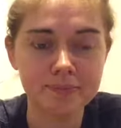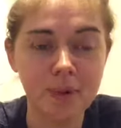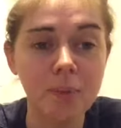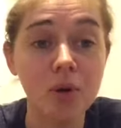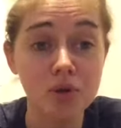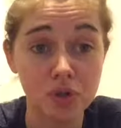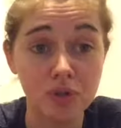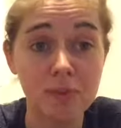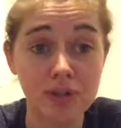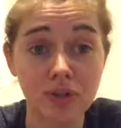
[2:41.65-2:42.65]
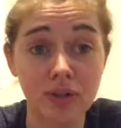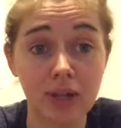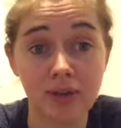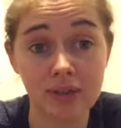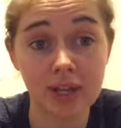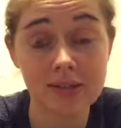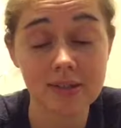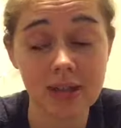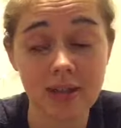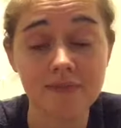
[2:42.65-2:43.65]
emotional and mental health
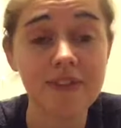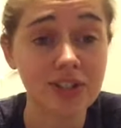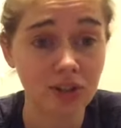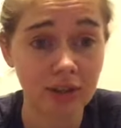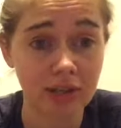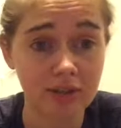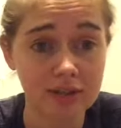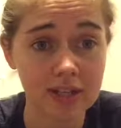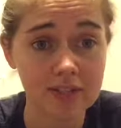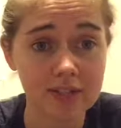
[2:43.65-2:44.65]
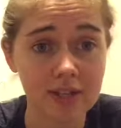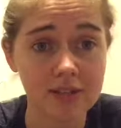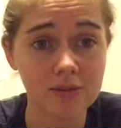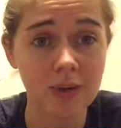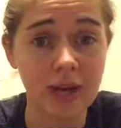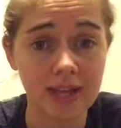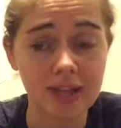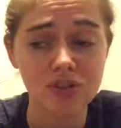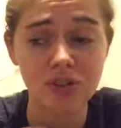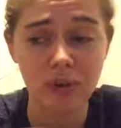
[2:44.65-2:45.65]
days and physical health days because when I
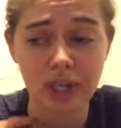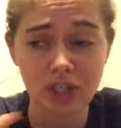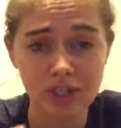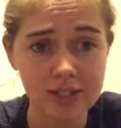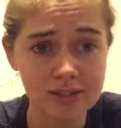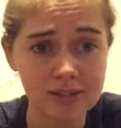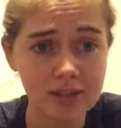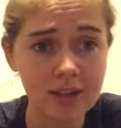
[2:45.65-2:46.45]
get so anxious,